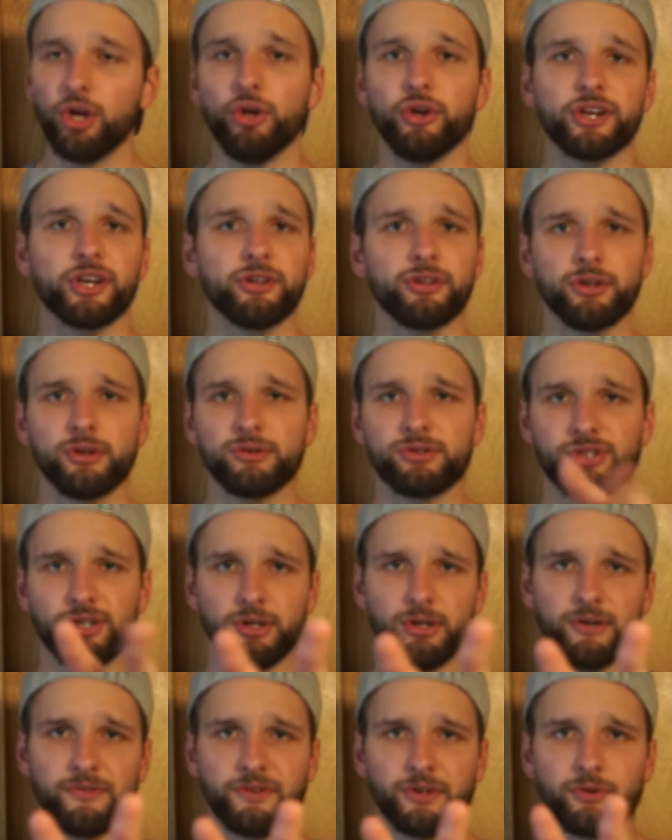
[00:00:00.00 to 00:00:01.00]
You can do
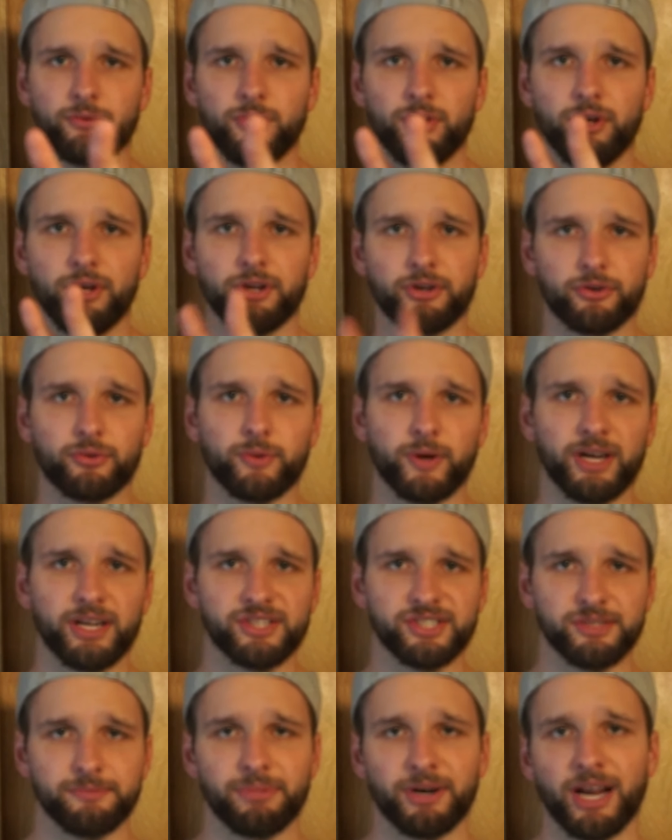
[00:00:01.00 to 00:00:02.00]
two if you're really
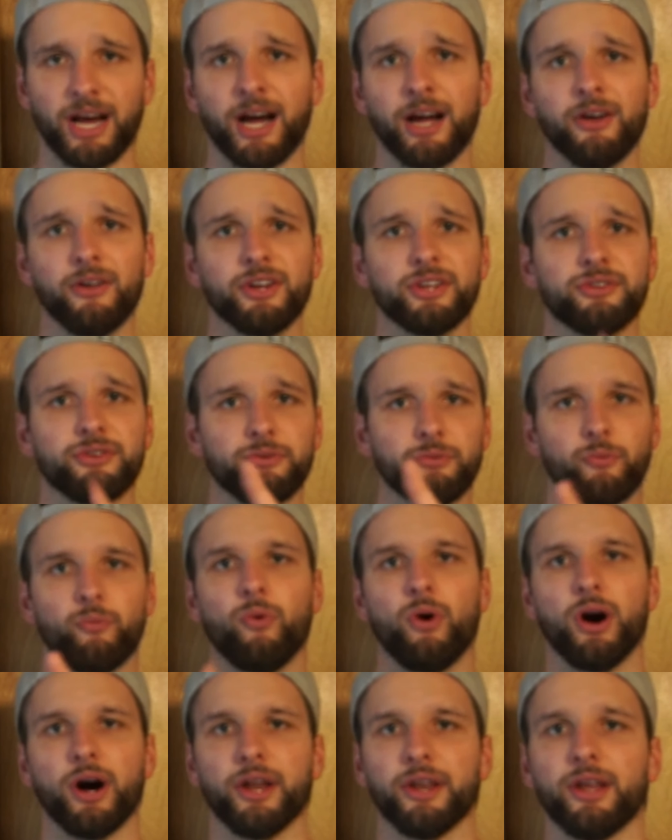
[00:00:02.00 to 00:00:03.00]
crazy, but I only do
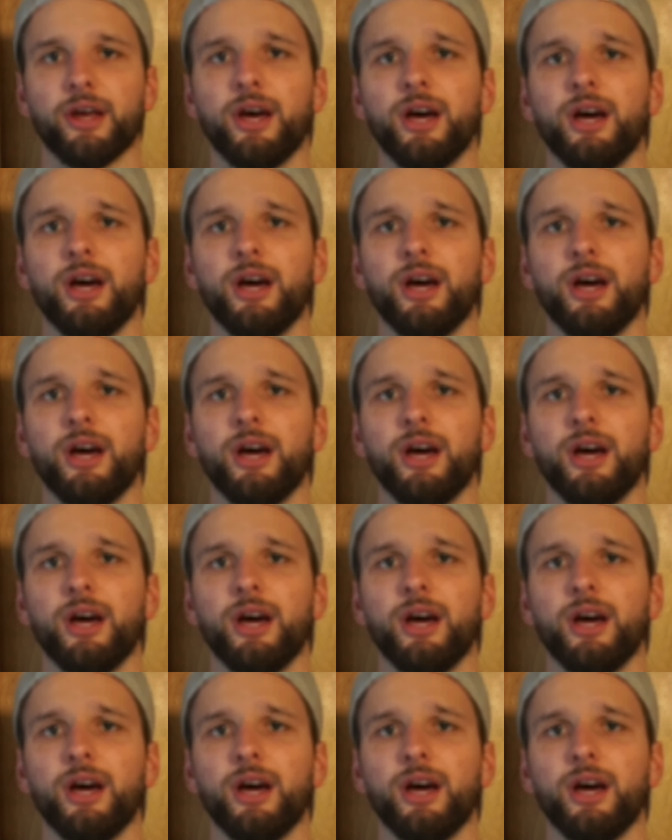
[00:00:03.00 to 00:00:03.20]
one